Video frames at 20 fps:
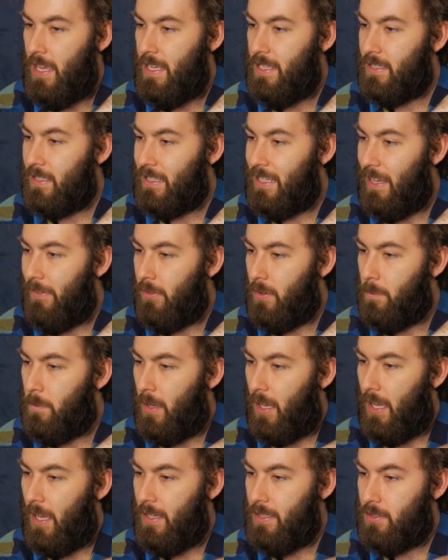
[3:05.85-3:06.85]
is given
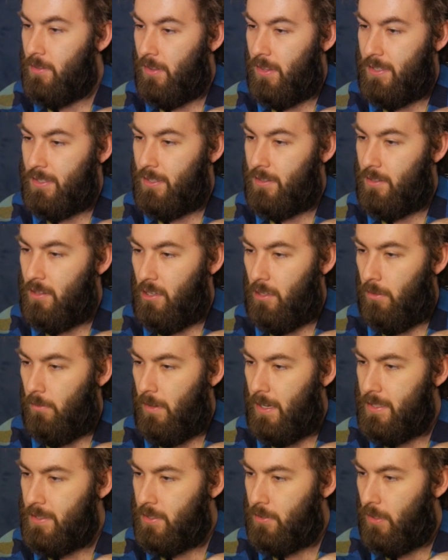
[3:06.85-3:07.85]
by, so this is the
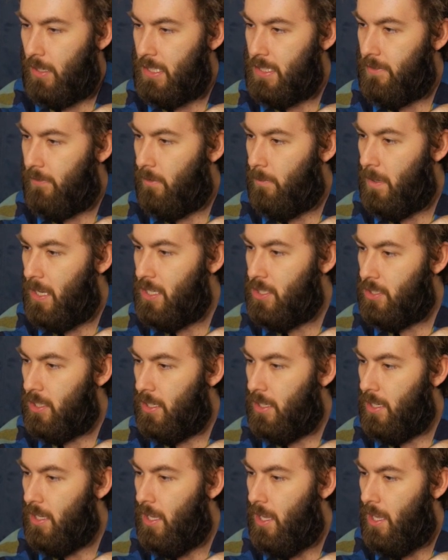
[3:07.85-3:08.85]
Lorentz
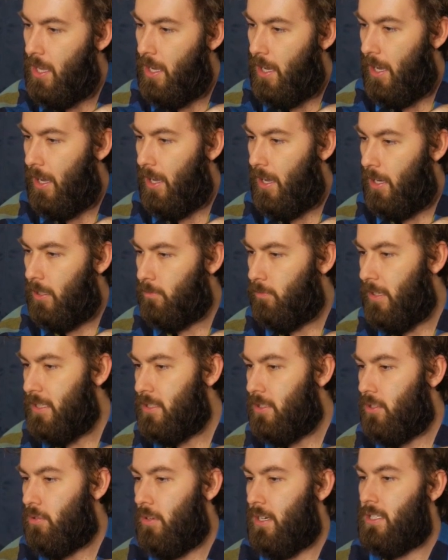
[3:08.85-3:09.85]
transformation.
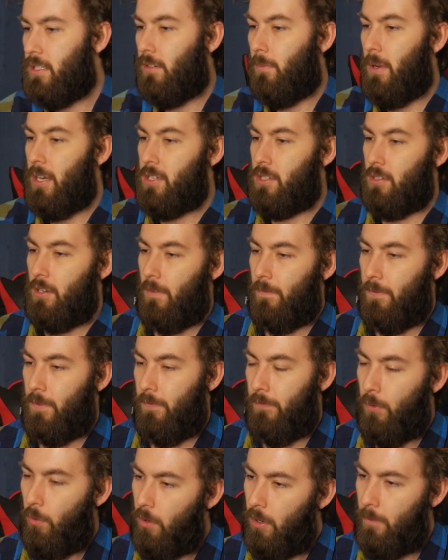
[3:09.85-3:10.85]
Write the transformation of the
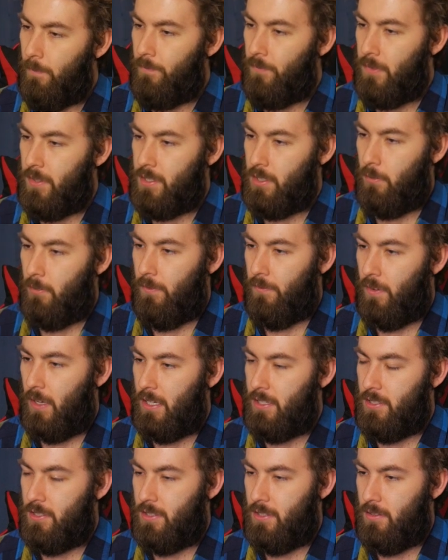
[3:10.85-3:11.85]
form. So we've
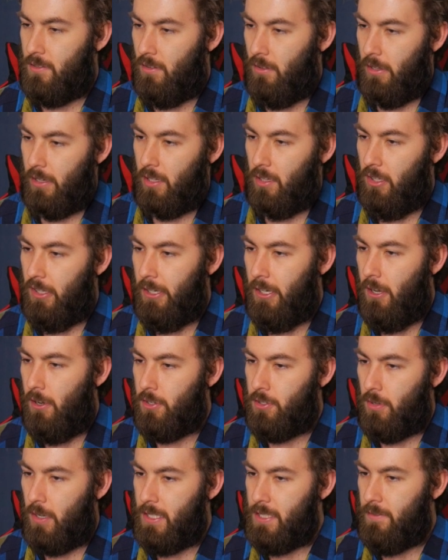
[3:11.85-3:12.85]
got just like a linear
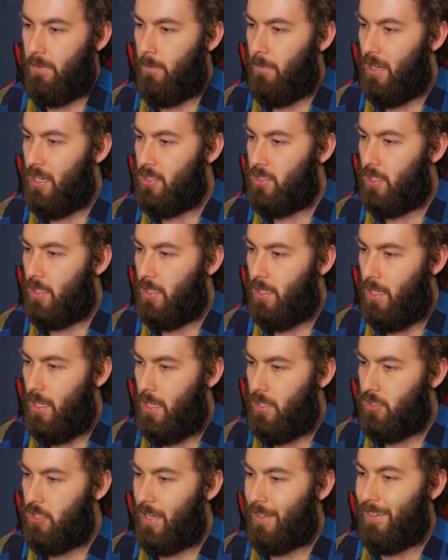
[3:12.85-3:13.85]
transformation.
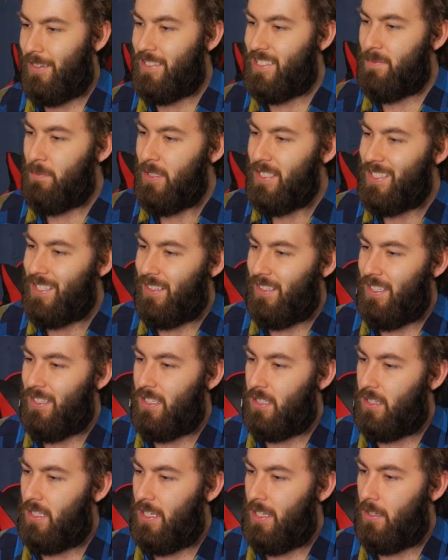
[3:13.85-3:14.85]
Check explicitly
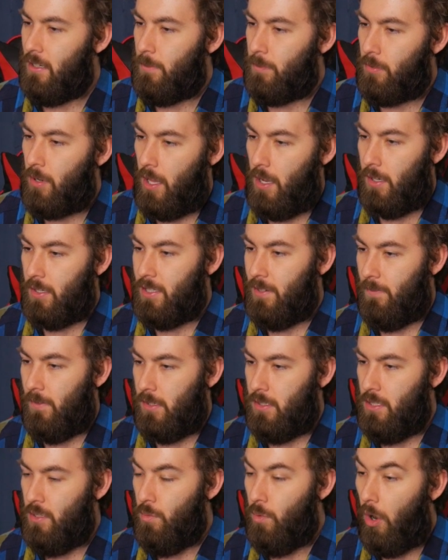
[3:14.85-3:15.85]
that the inner product of
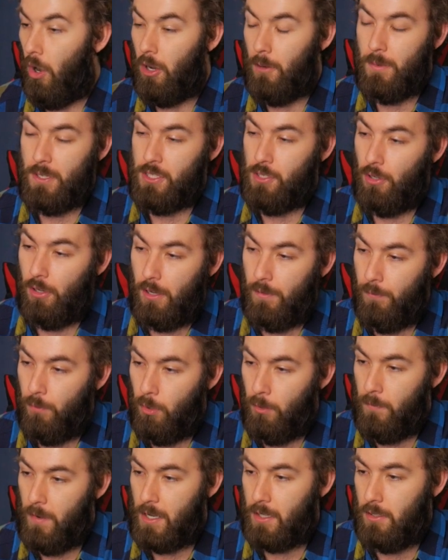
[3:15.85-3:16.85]
the two arbitrary
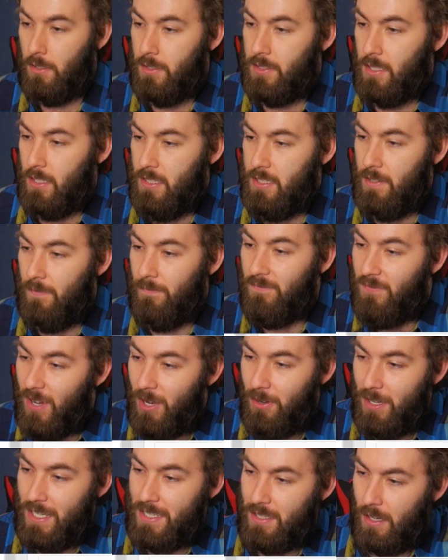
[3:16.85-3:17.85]
four vectors is
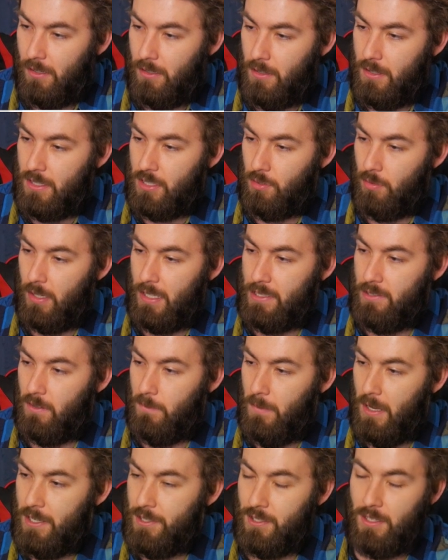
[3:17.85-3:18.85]
invariant under this
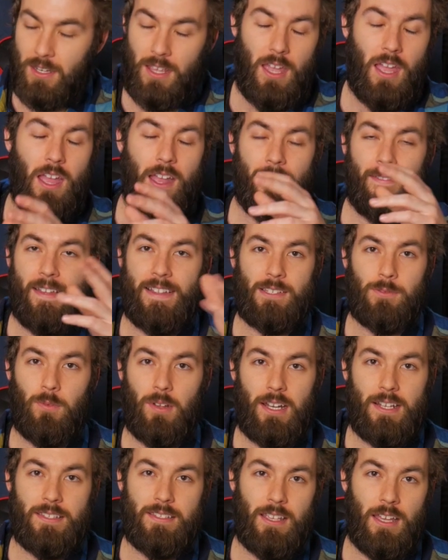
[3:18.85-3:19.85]
transformation. That's
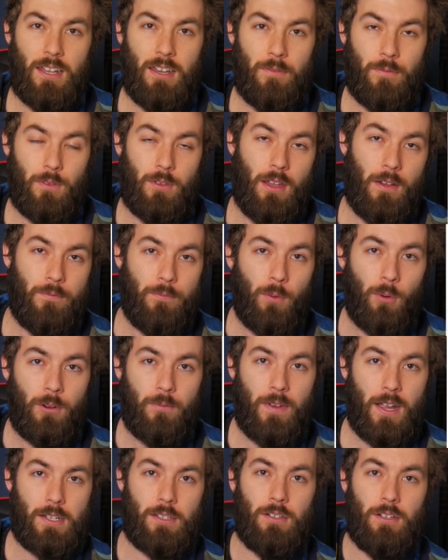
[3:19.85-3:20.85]
what I said. If you have four
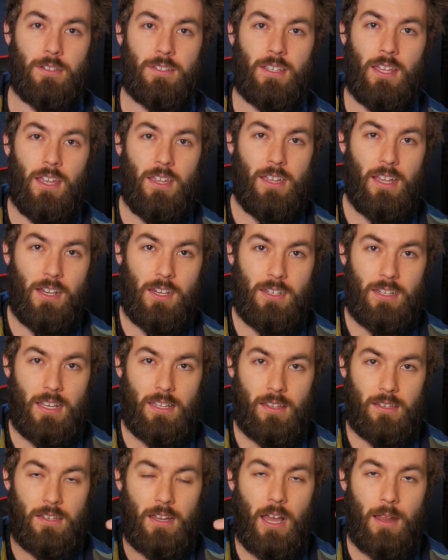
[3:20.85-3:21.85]
vectors and you
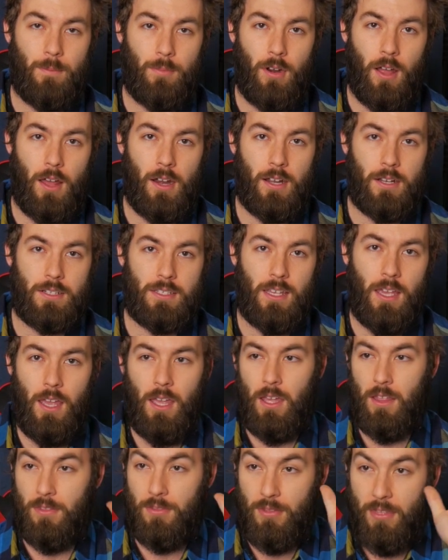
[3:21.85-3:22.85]
take the dot product,
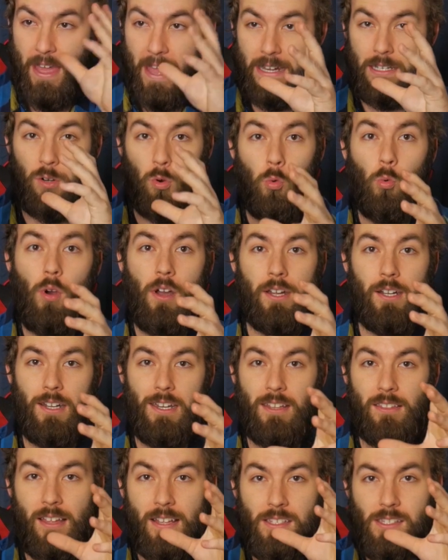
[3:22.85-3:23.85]
that
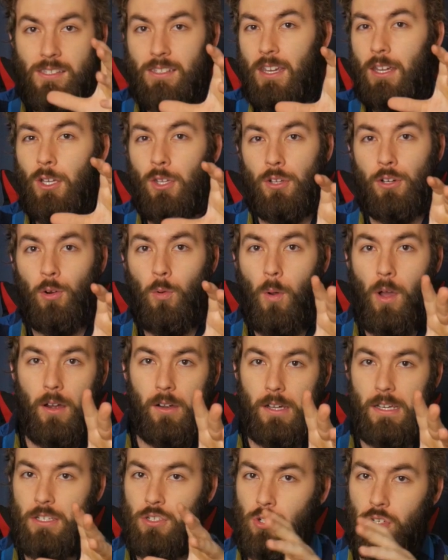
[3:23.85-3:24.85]
quantity, that scalar
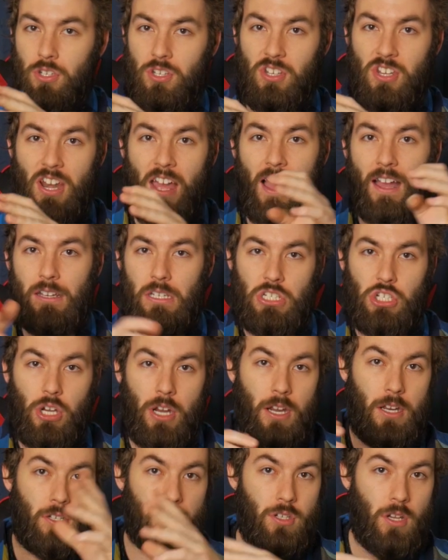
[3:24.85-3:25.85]
quantity should not
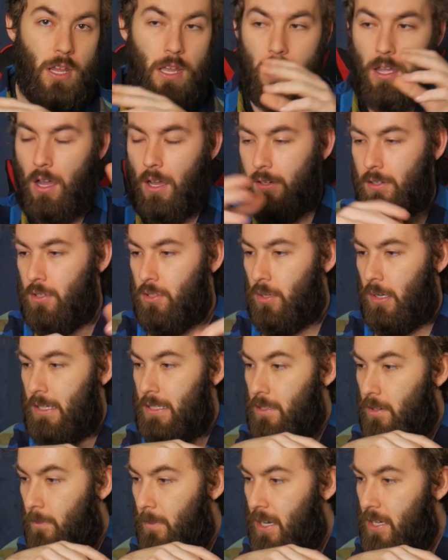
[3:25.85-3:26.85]
change under
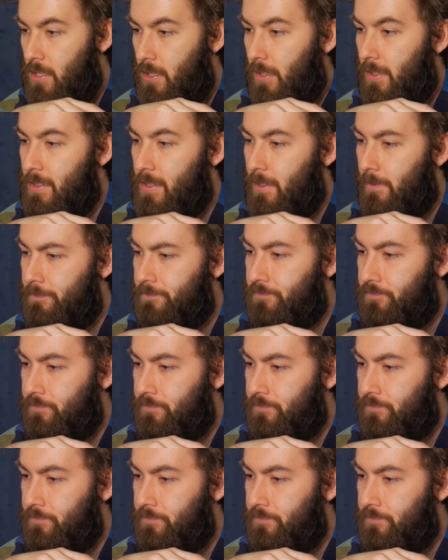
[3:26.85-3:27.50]
transformations,